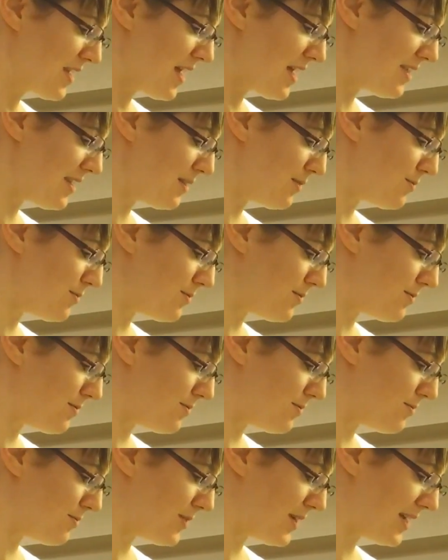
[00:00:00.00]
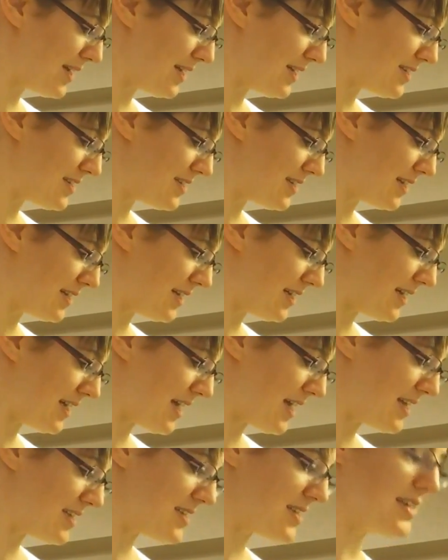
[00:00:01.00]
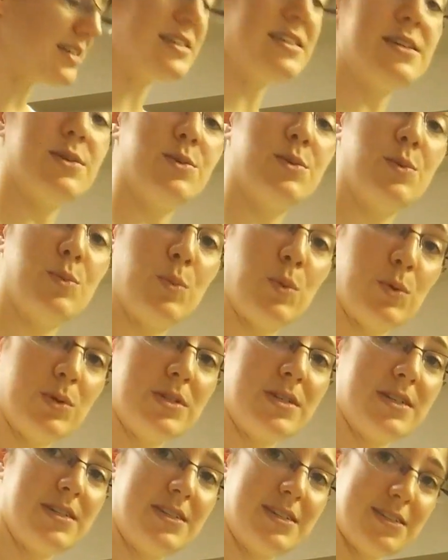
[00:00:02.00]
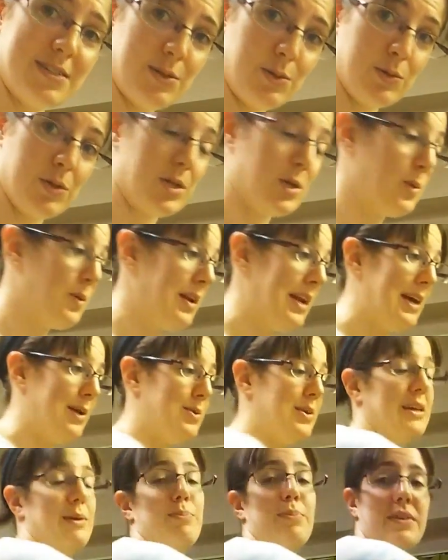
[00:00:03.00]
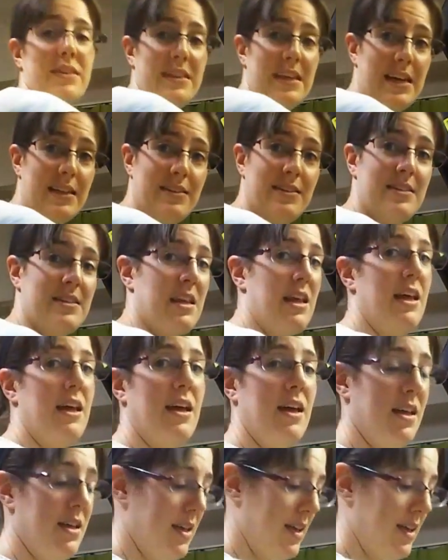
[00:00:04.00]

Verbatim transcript: I think realistically it's until the water does not go cloudy, but that's eh.